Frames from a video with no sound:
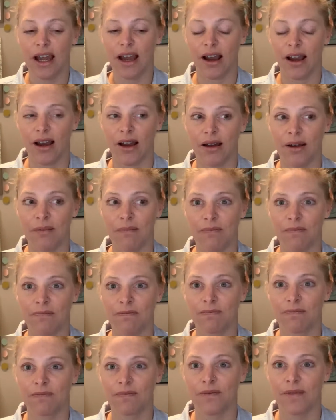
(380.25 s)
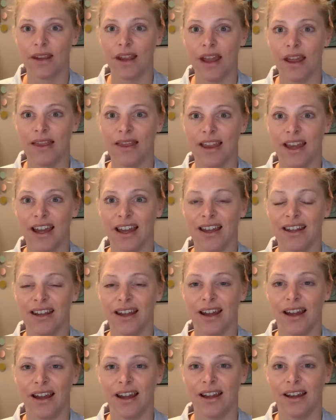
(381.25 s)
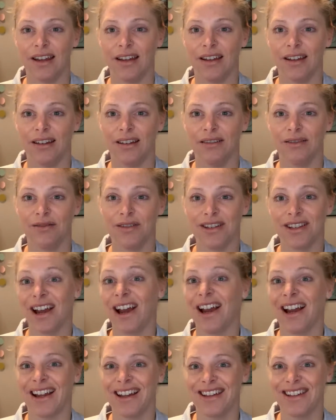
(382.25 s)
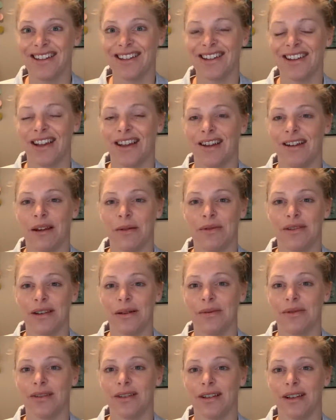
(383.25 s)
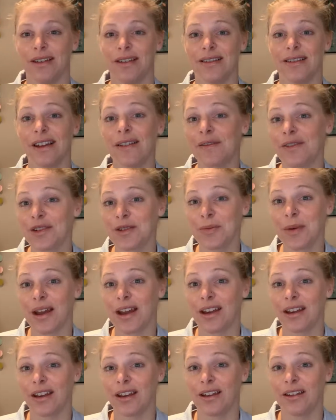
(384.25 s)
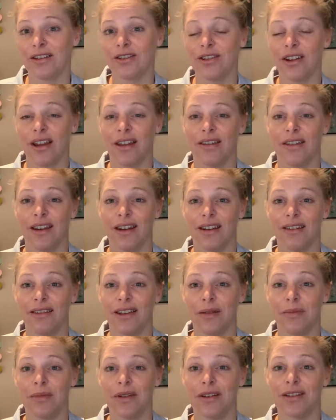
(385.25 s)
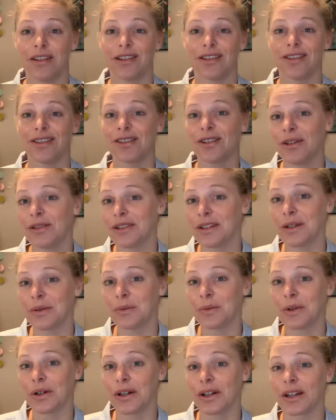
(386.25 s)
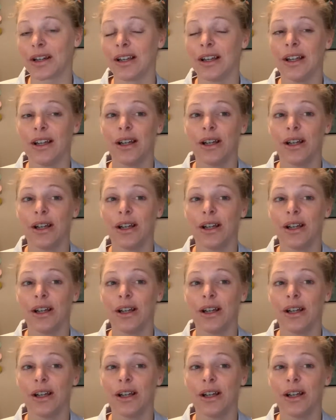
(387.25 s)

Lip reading: and then I resigned and I was able to get a severance package, and then it led me to consulting work,